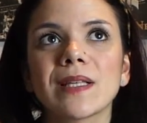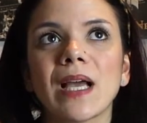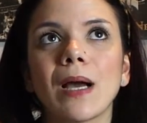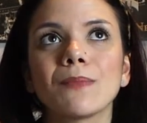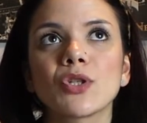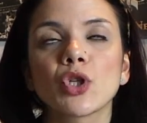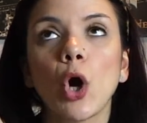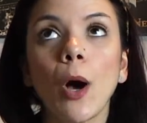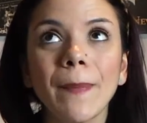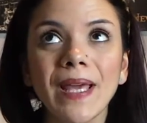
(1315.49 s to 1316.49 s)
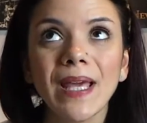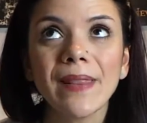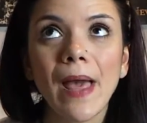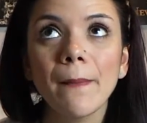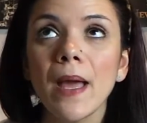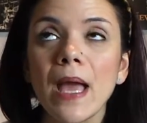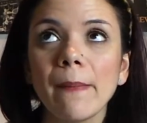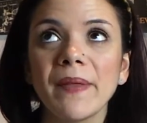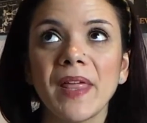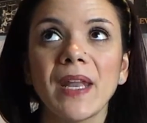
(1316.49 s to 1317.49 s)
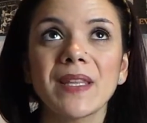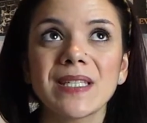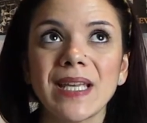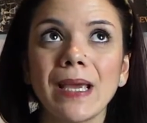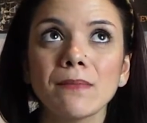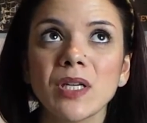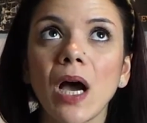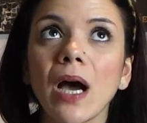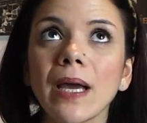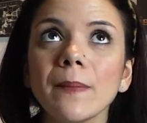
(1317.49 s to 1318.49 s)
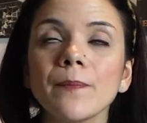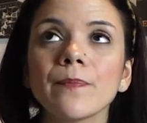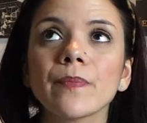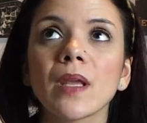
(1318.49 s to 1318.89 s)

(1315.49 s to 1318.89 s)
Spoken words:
like I'm just copying them, but then at the same time